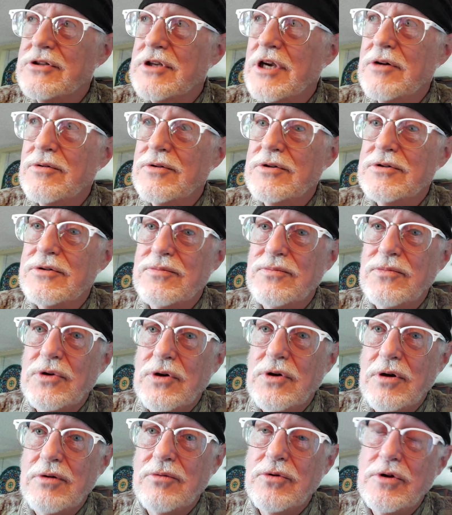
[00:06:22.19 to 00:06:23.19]
I was
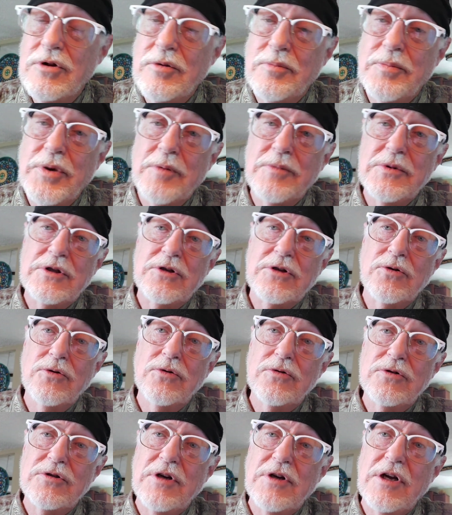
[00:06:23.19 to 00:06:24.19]
with the public
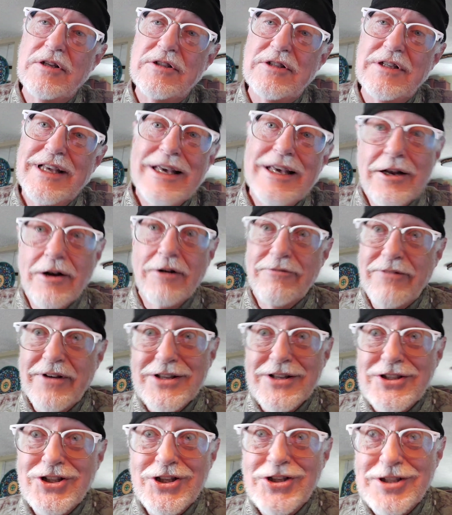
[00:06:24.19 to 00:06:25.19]
schools as an
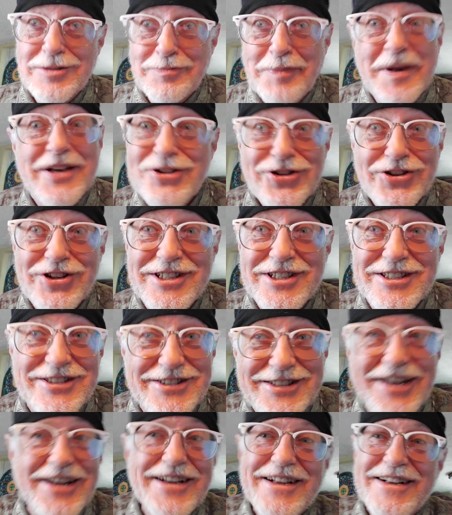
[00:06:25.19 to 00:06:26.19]
intervention specialist.